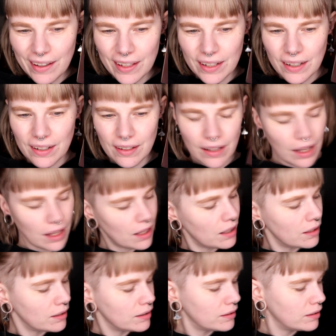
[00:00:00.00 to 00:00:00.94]
and
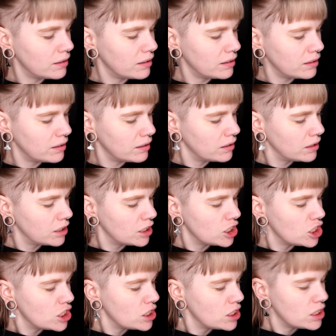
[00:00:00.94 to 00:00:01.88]
um,
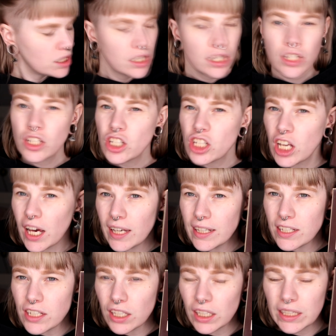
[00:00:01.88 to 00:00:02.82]

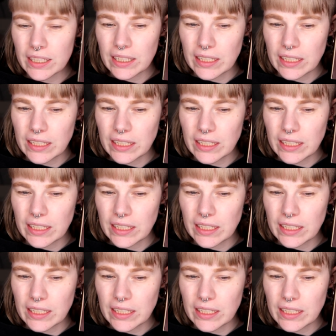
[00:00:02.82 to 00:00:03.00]
Titled